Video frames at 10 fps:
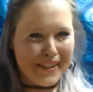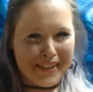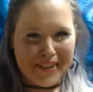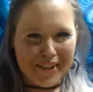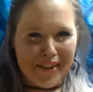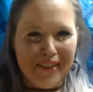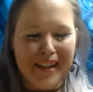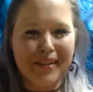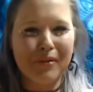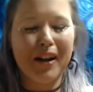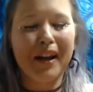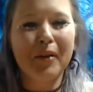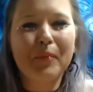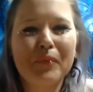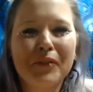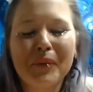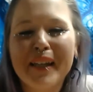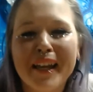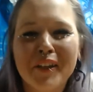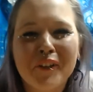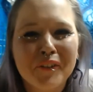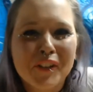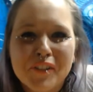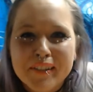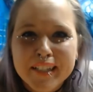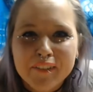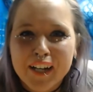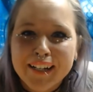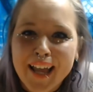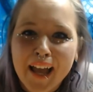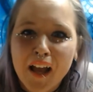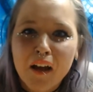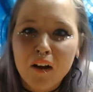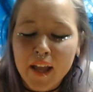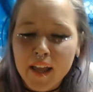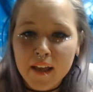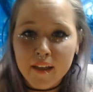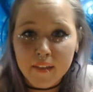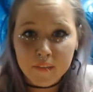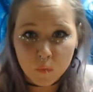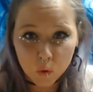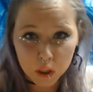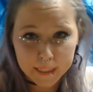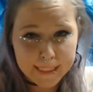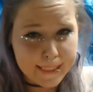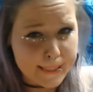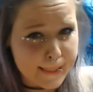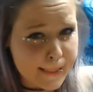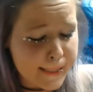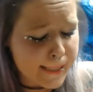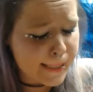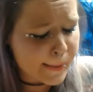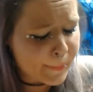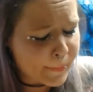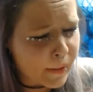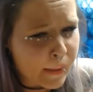because you know that's what I am doing at university right now, and the work is slim,